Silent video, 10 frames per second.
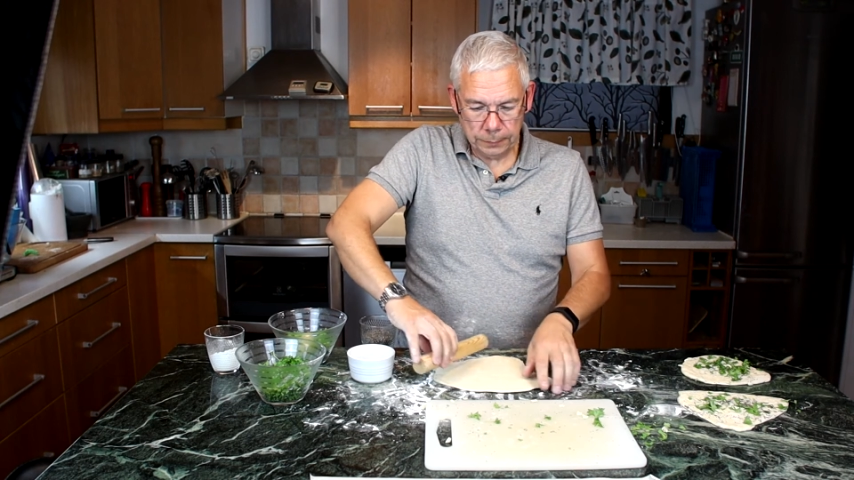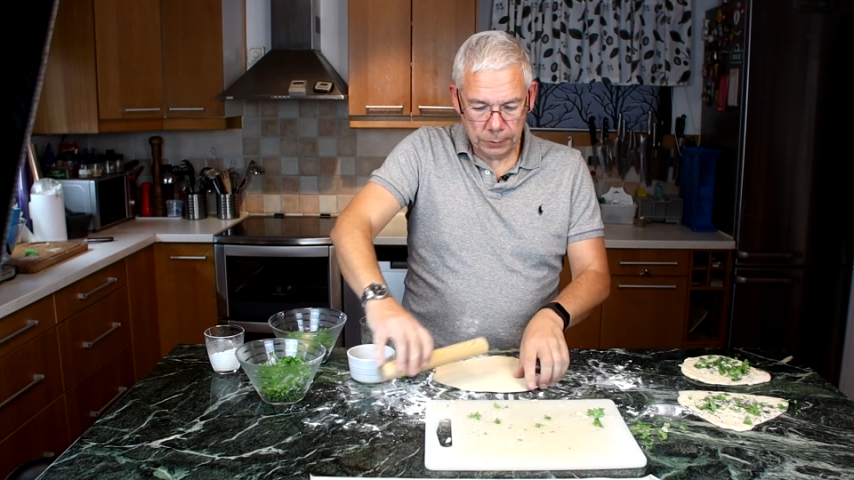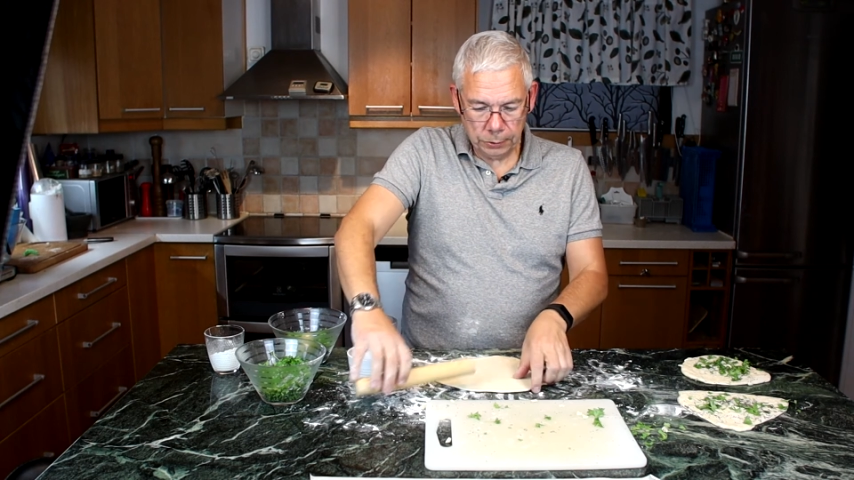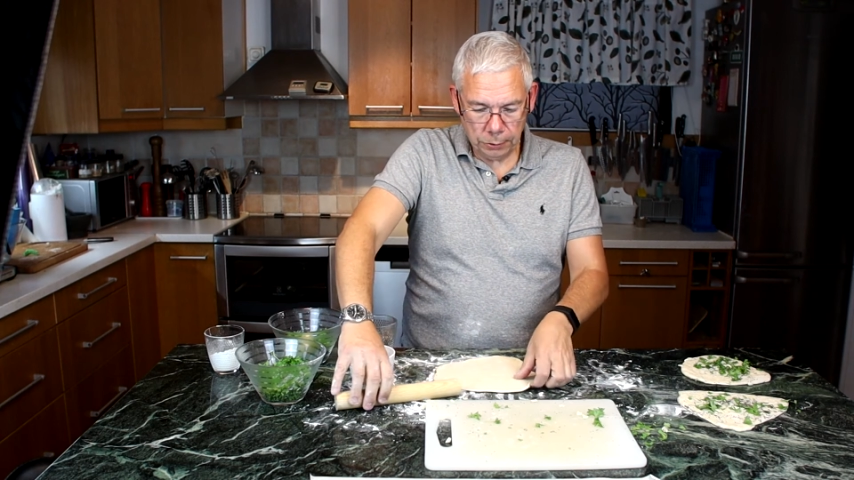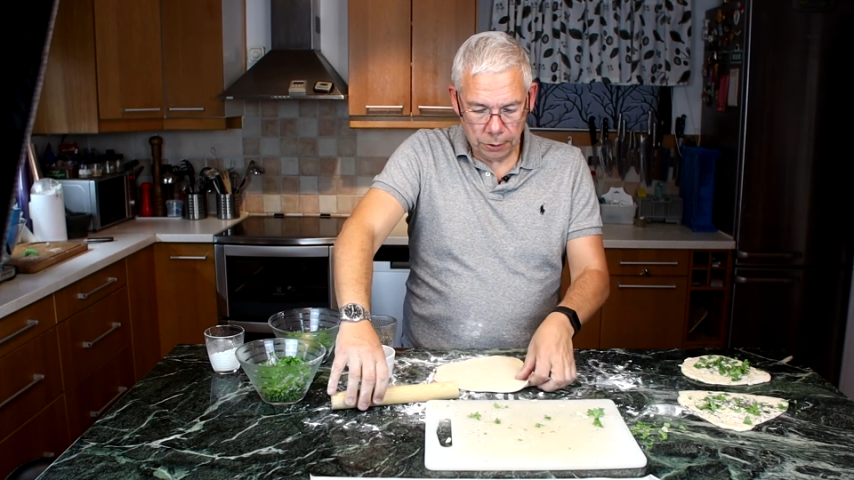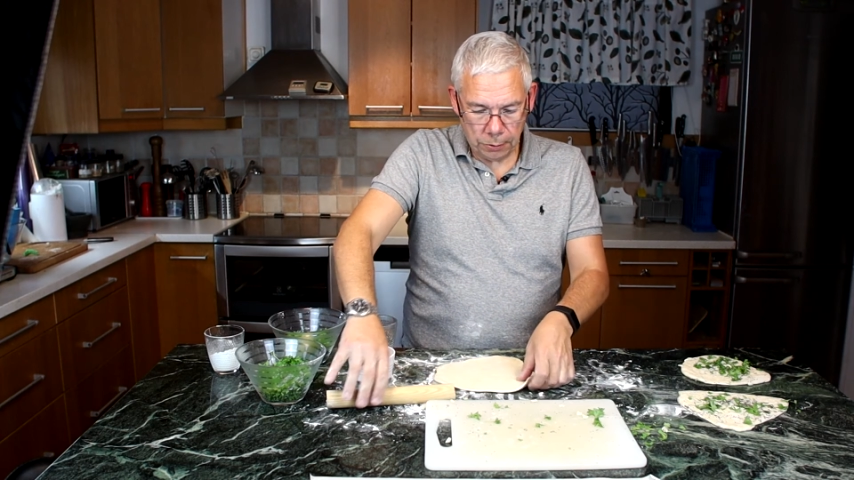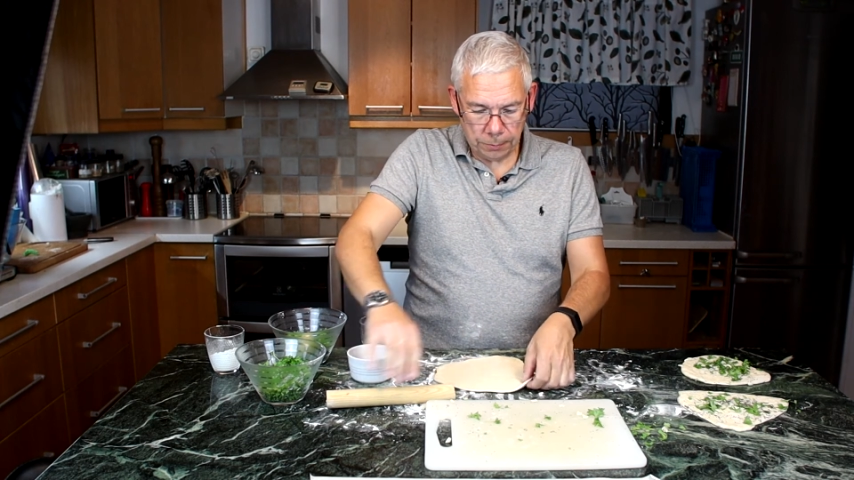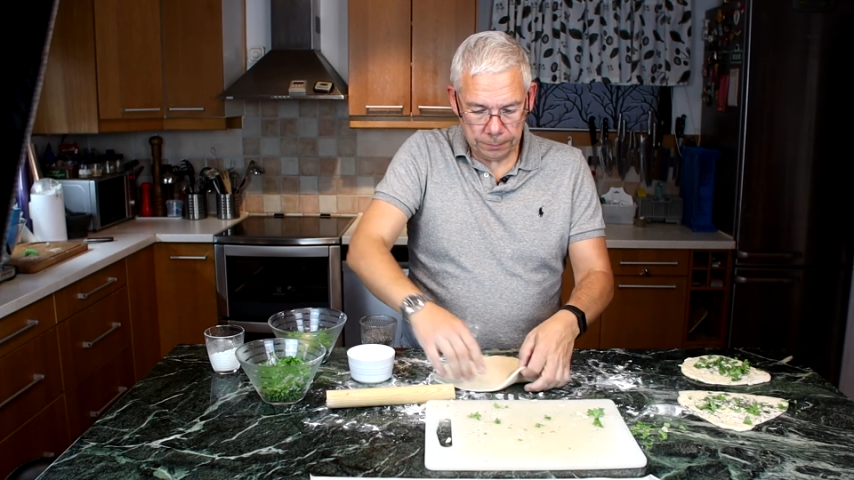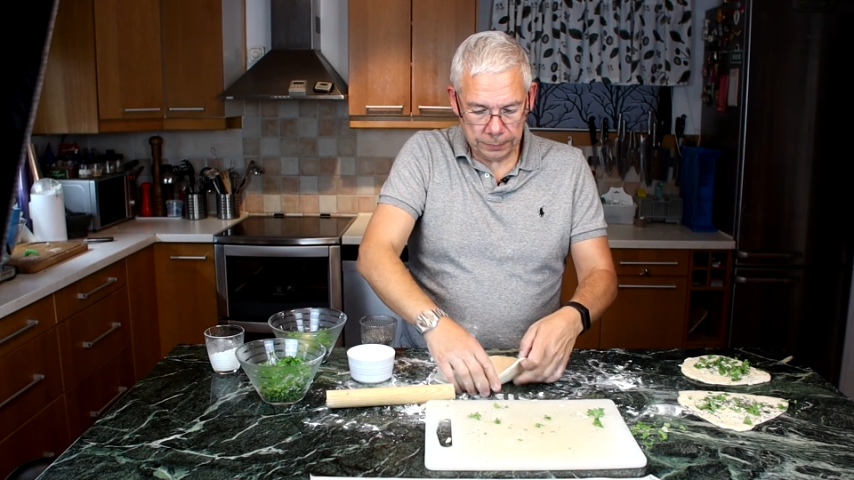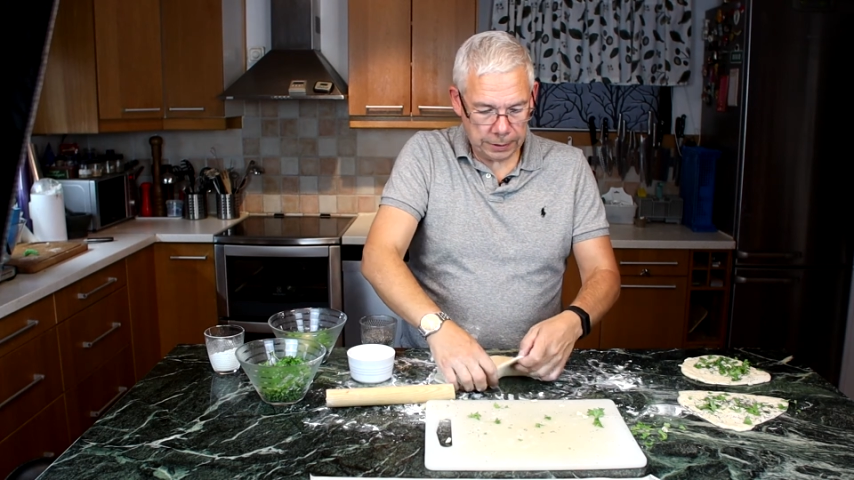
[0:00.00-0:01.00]

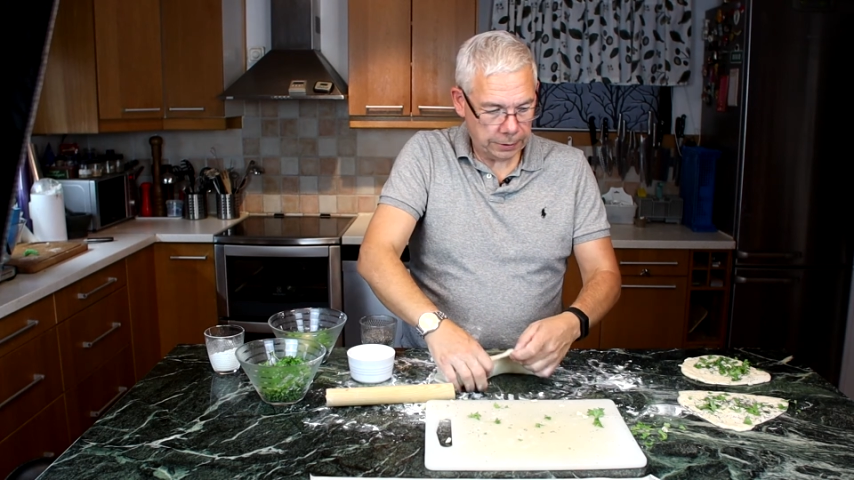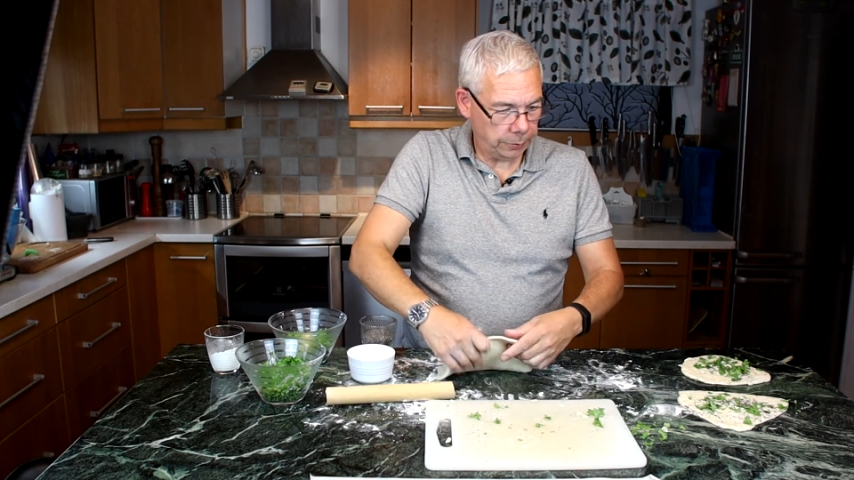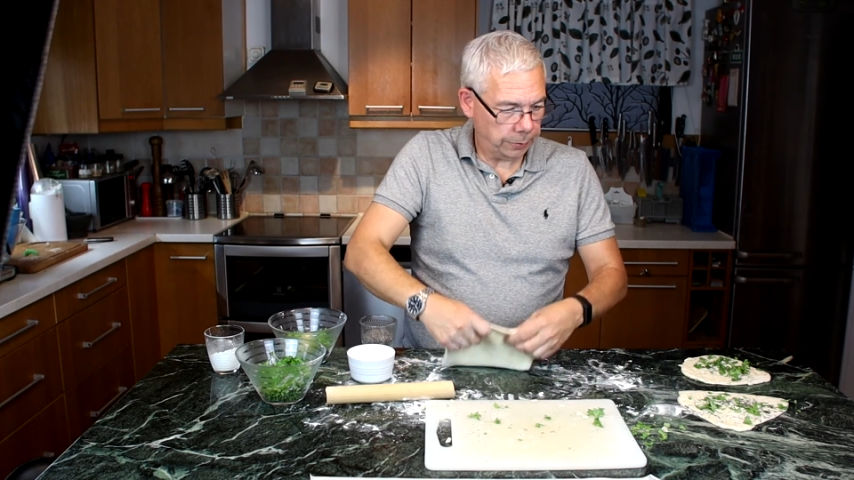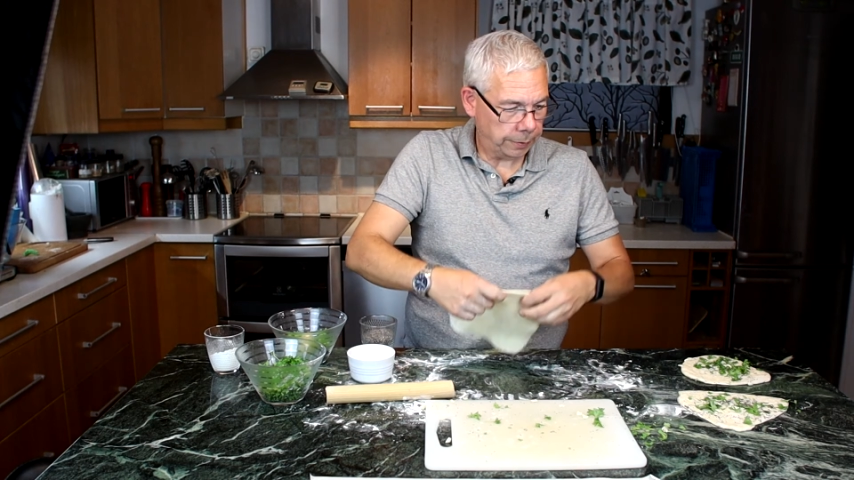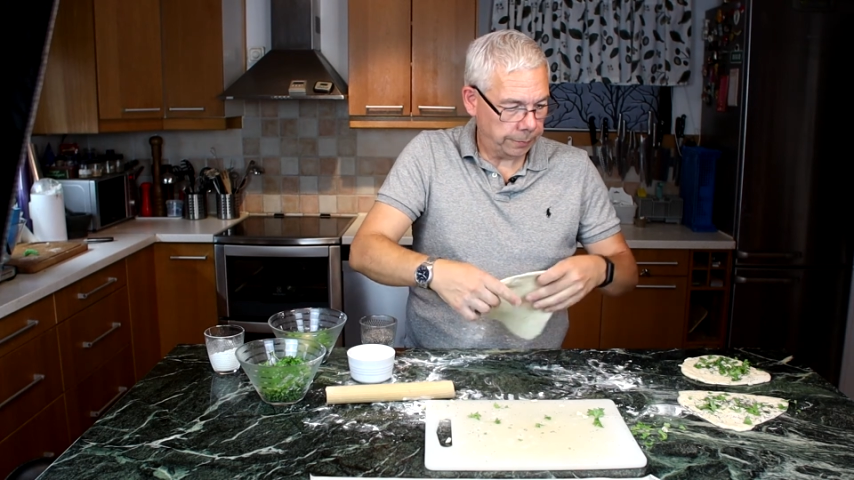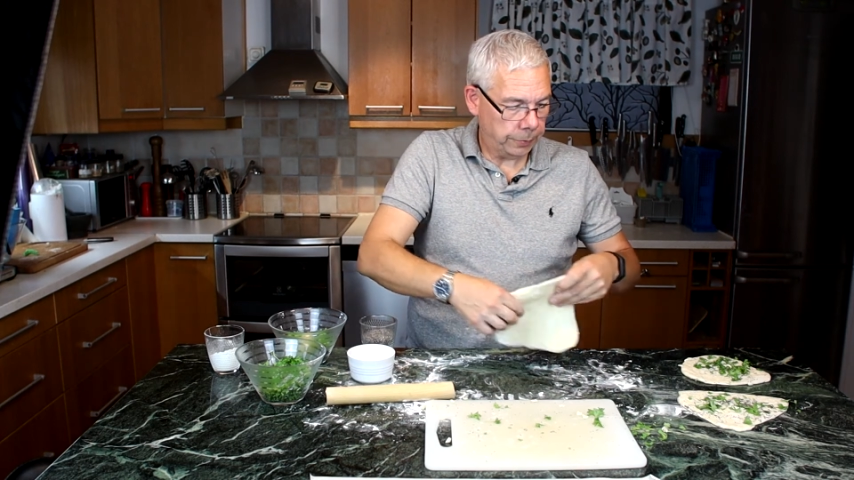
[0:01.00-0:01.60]
So that is